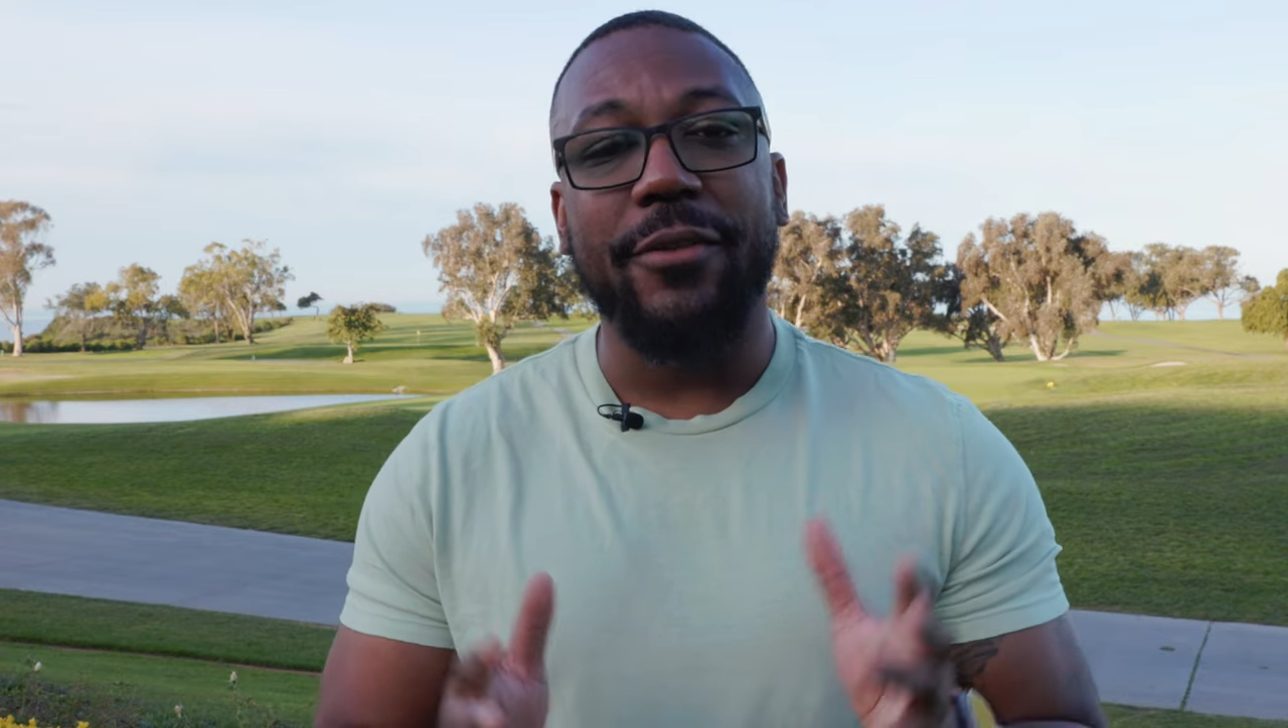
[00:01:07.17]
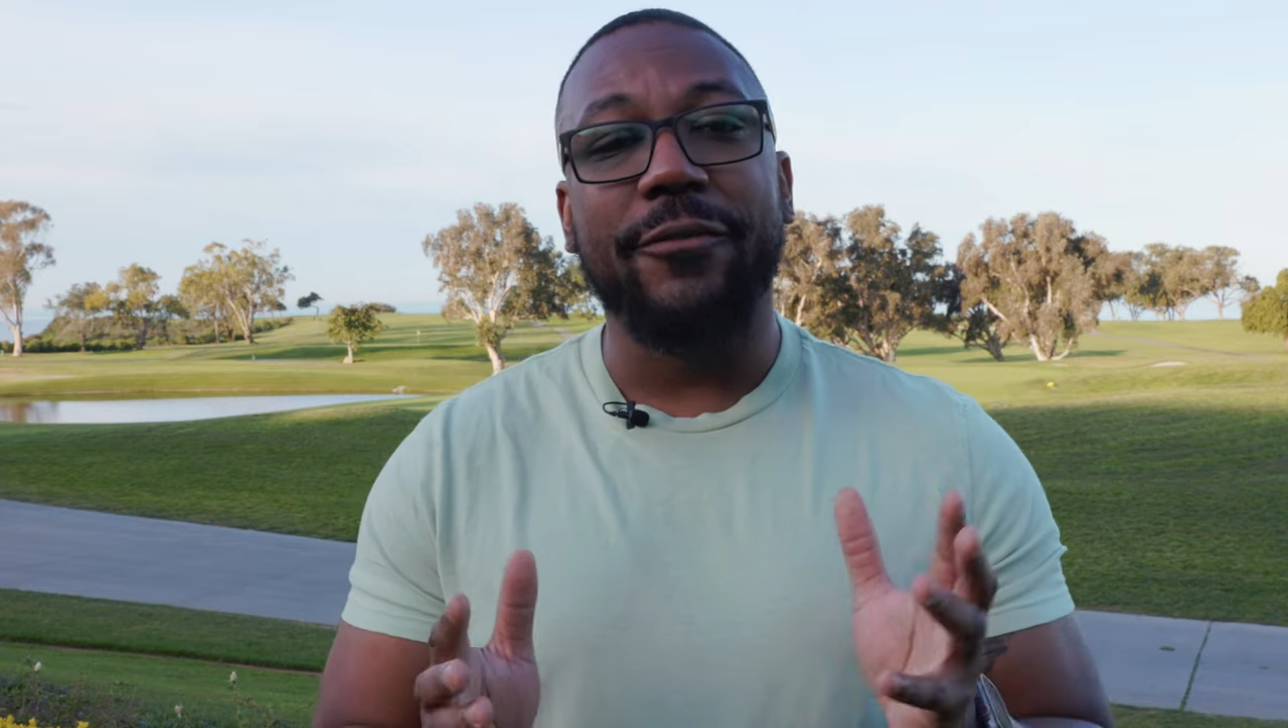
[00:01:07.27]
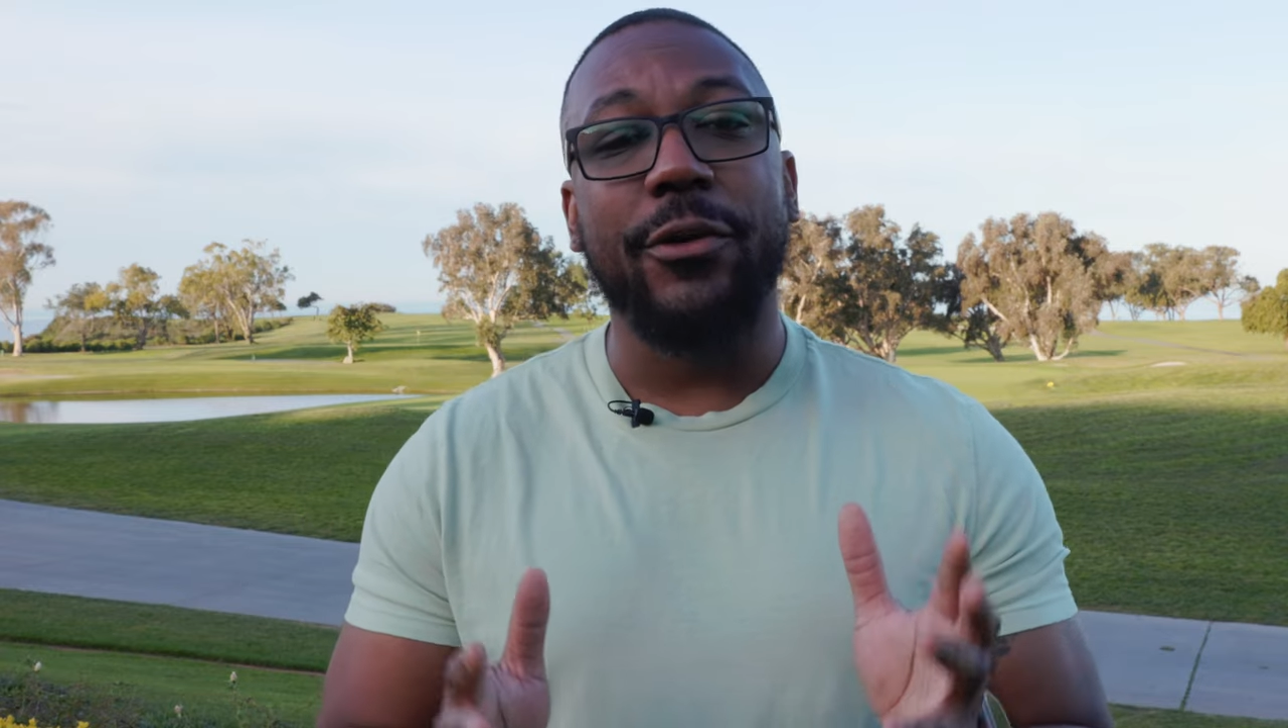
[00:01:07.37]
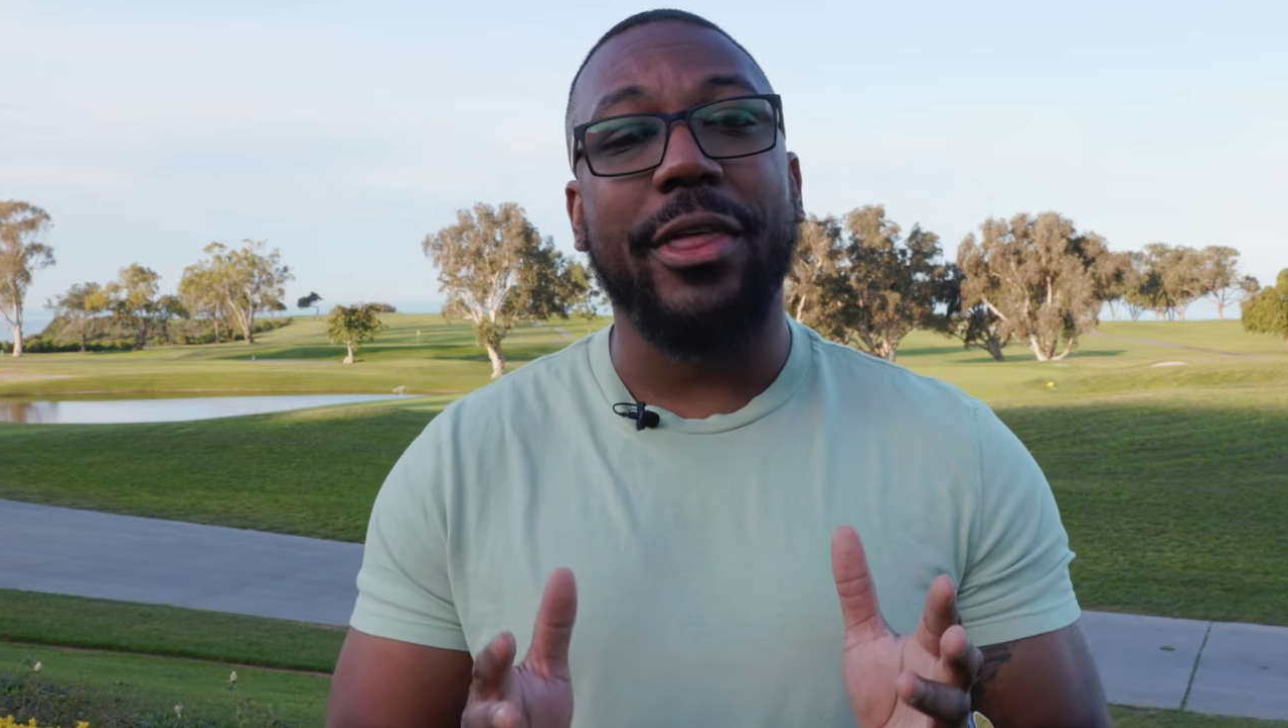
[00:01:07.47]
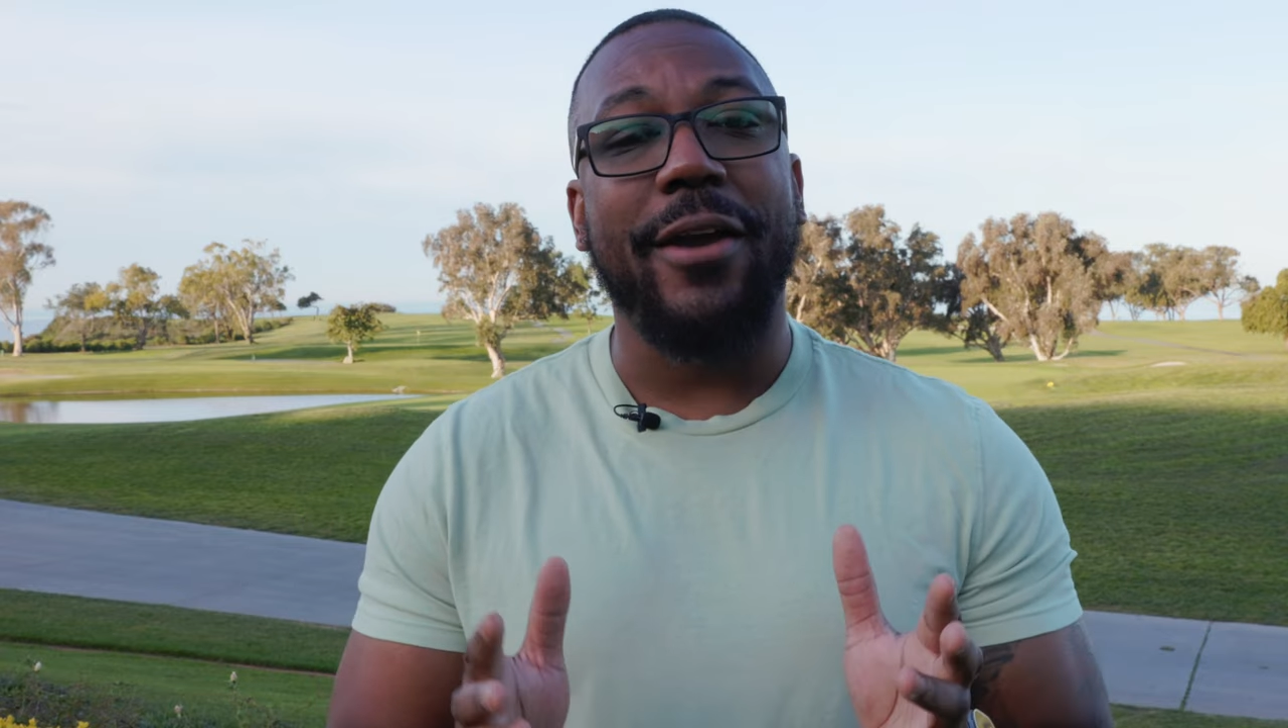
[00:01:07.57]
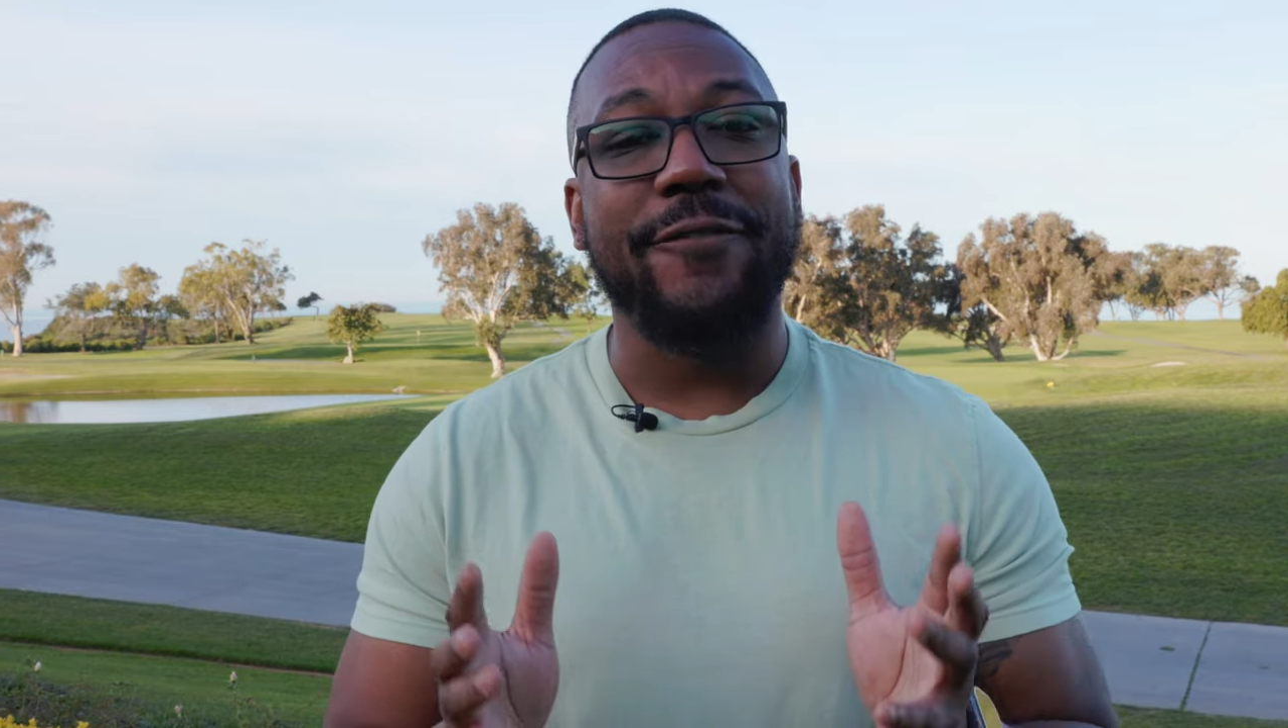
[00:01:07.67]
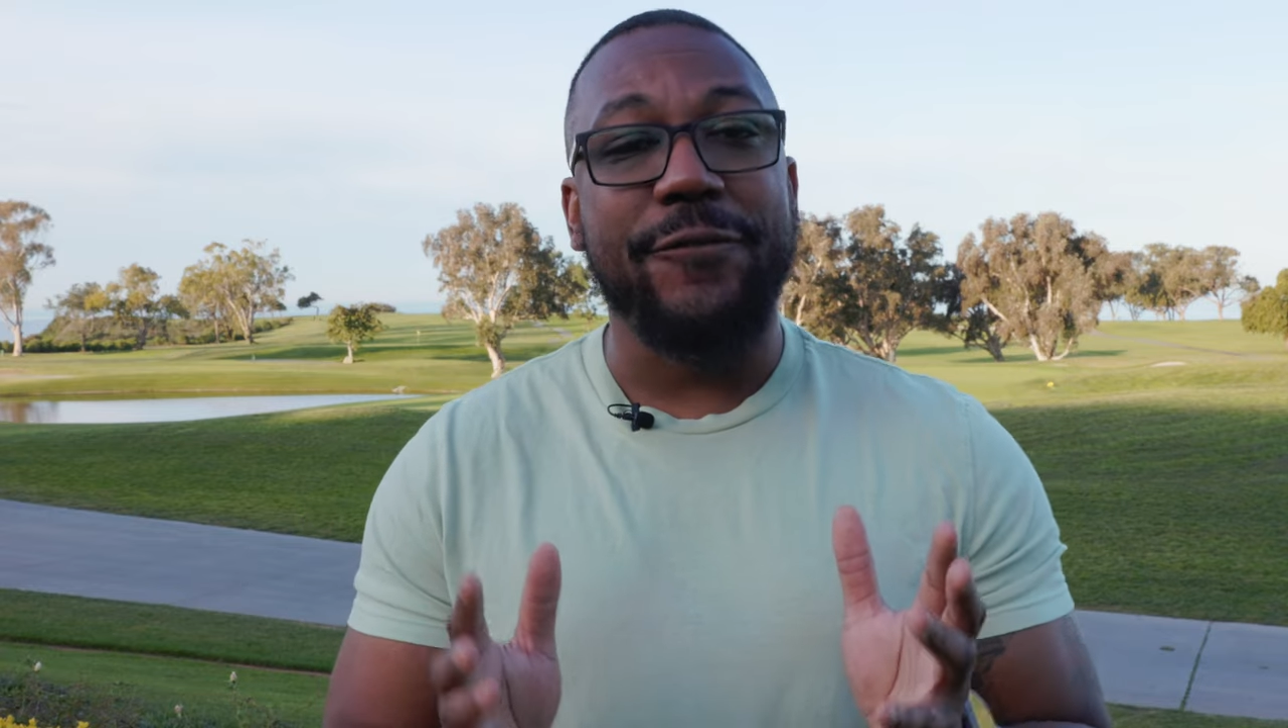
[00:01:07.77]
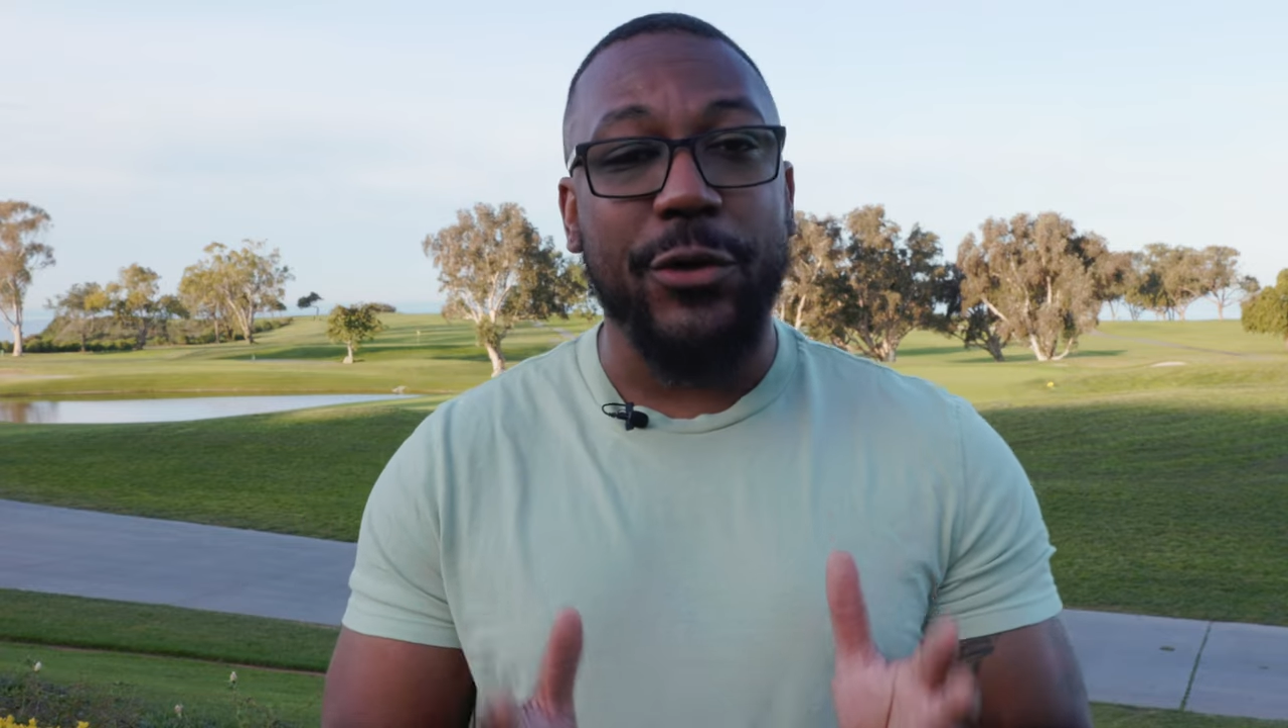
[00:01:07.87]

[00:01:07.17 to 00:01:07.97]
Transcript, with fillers: for their